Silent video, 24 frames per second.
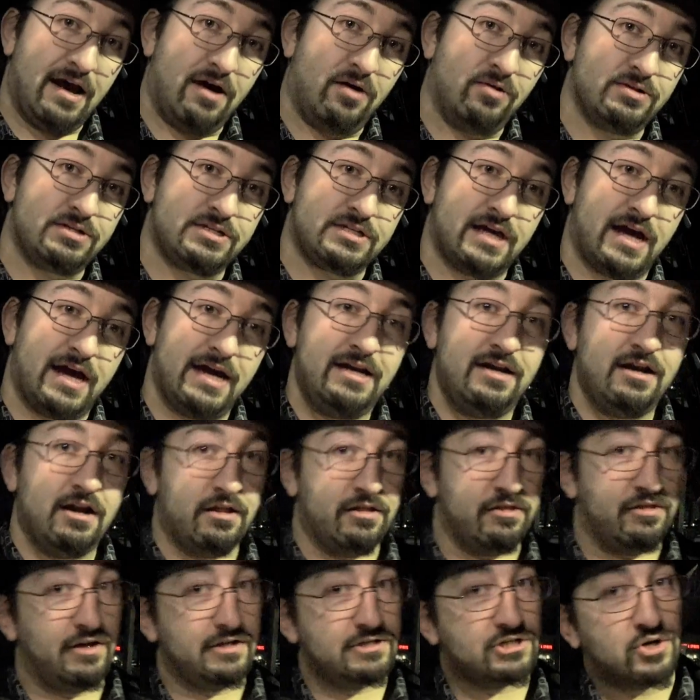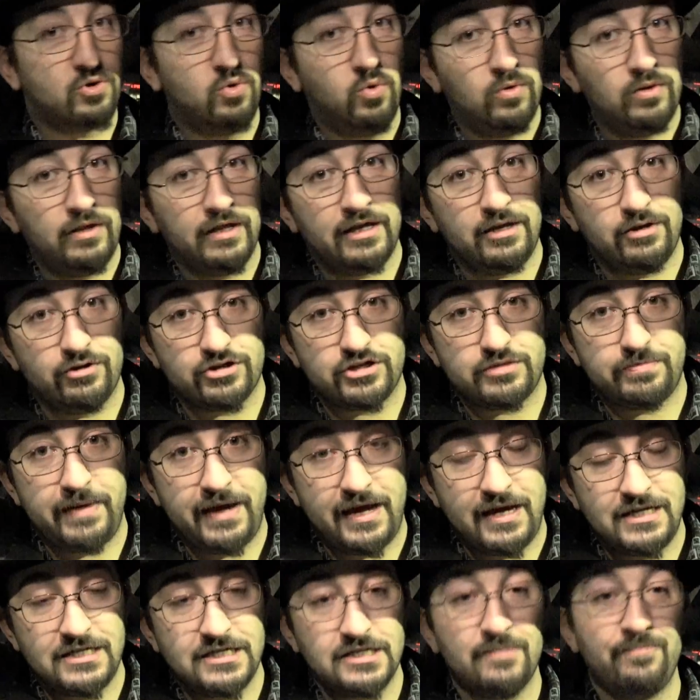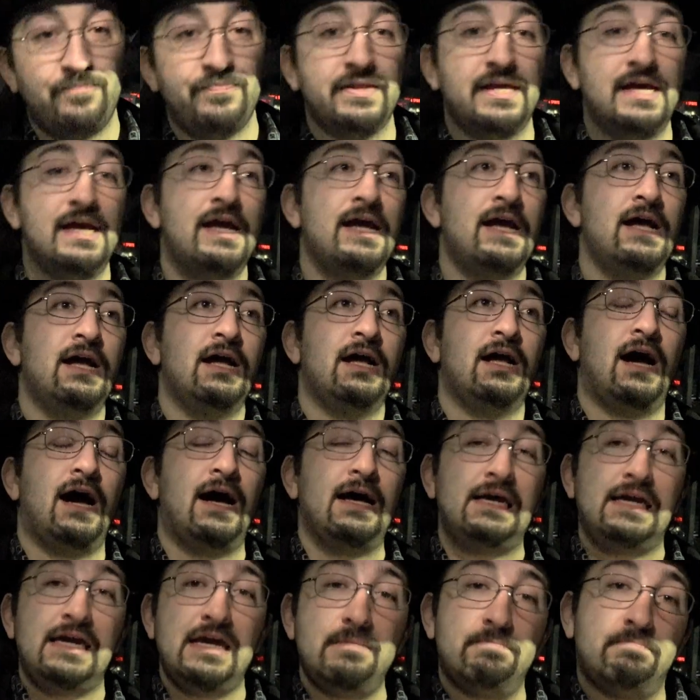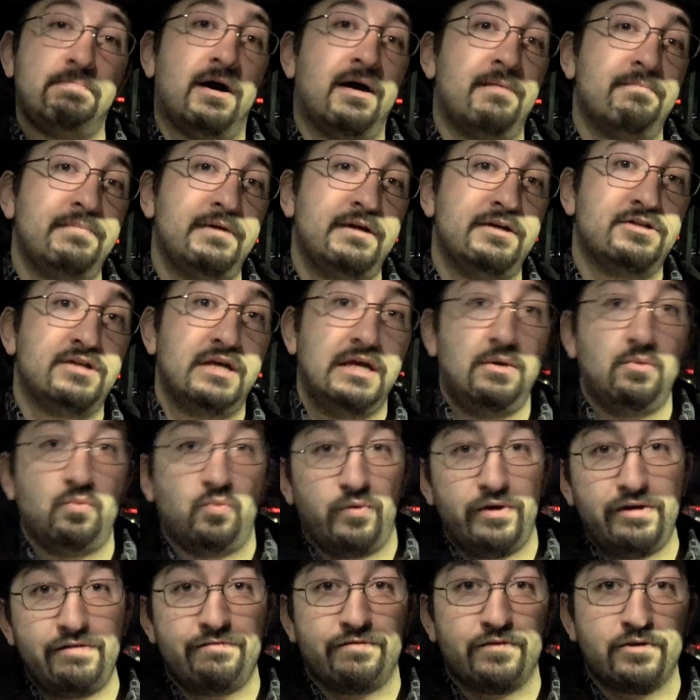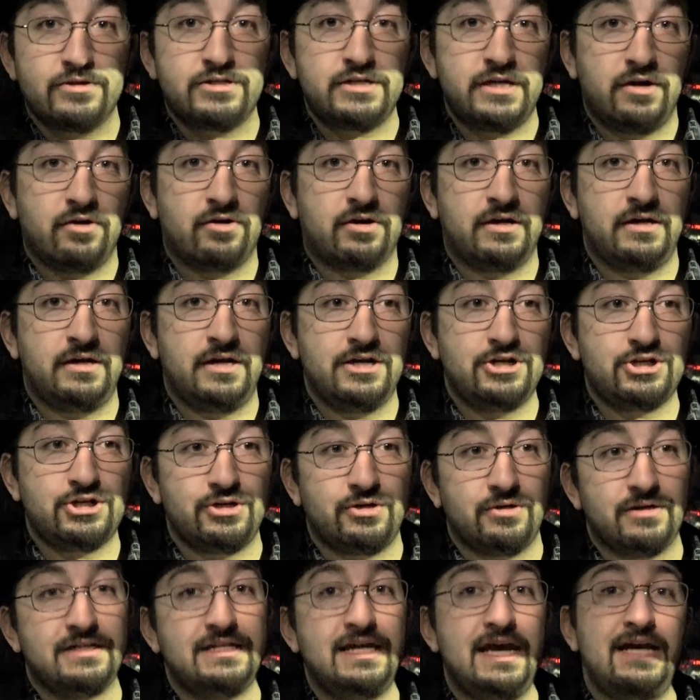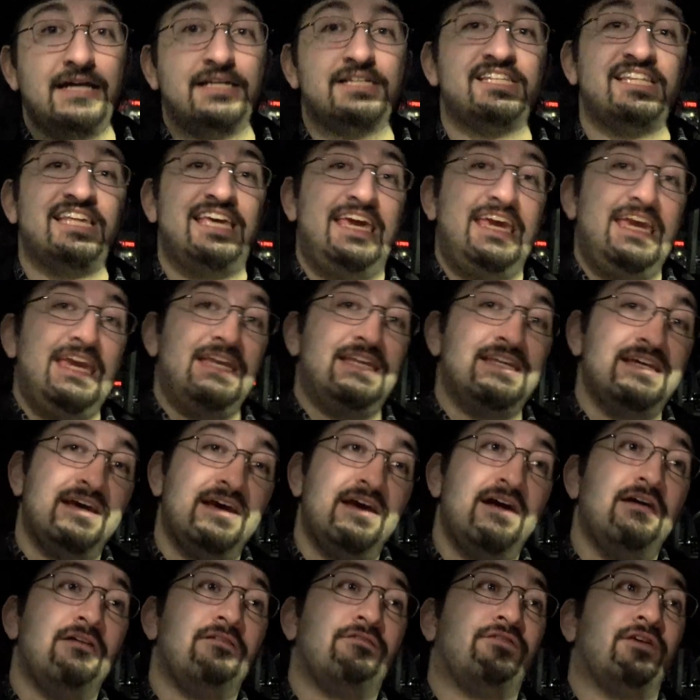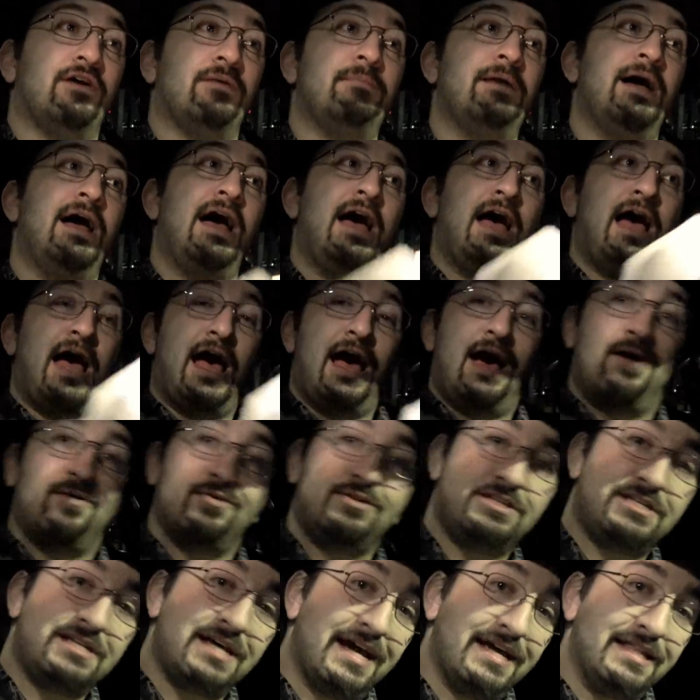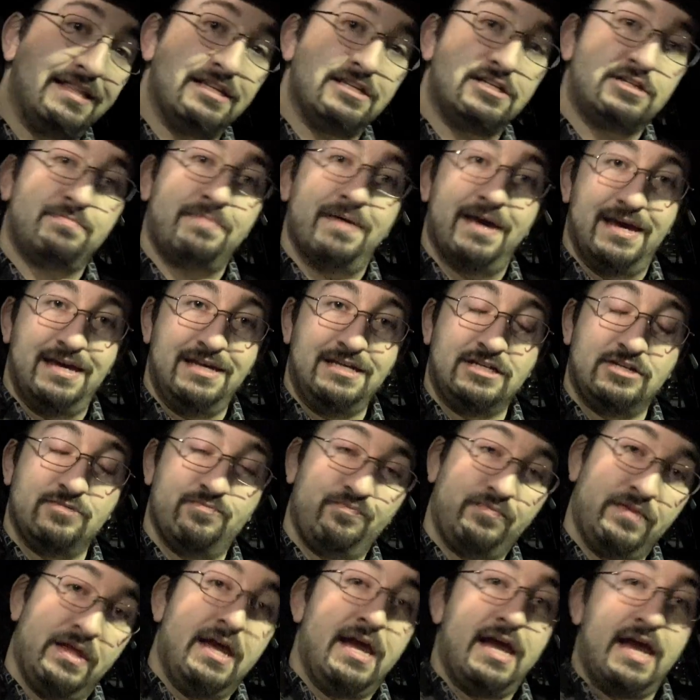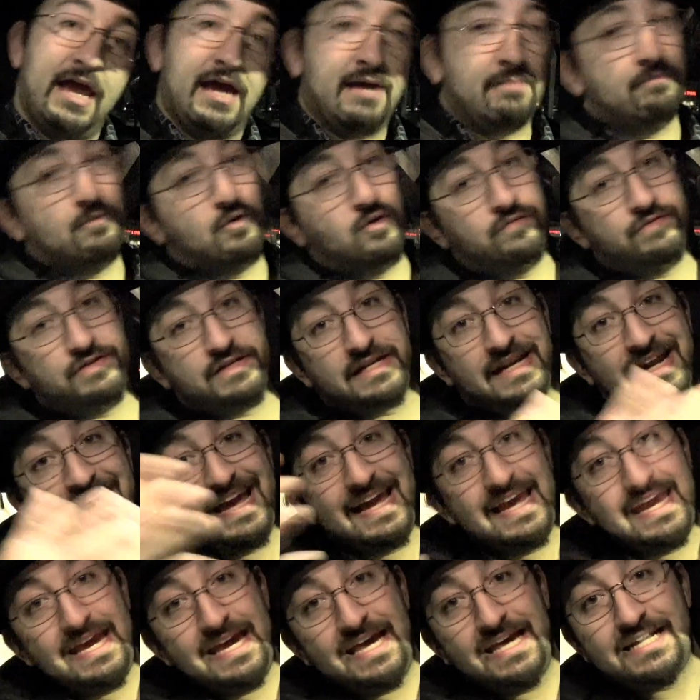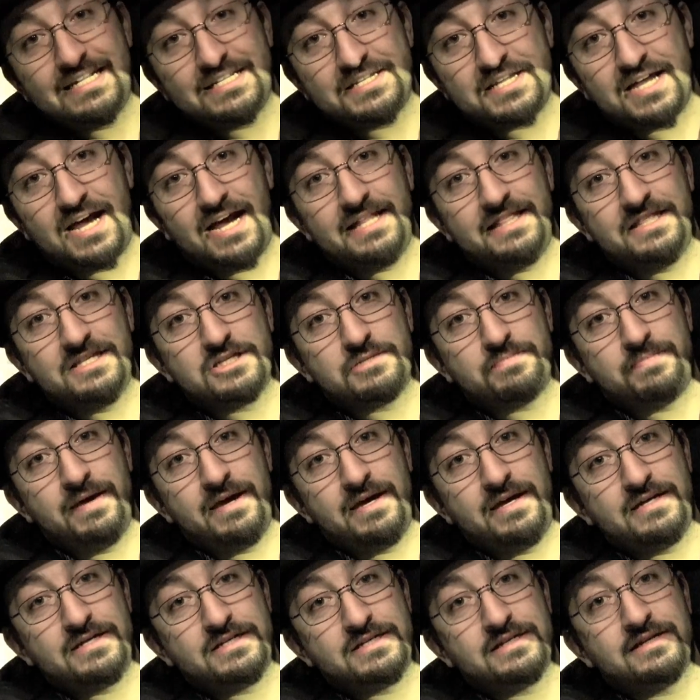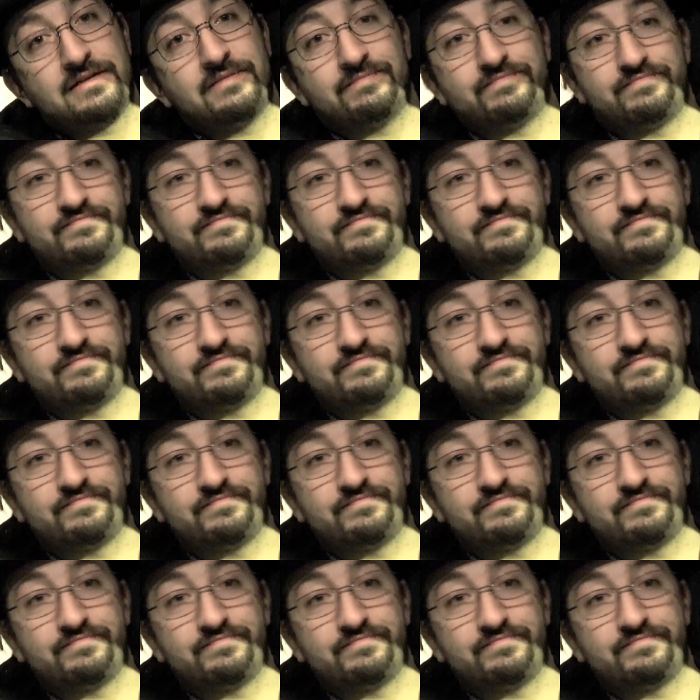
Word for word: outside, thus cooling your space, a heat pump is a reverse air conditioner. It takes the heat from outside the space and moves it inside the space.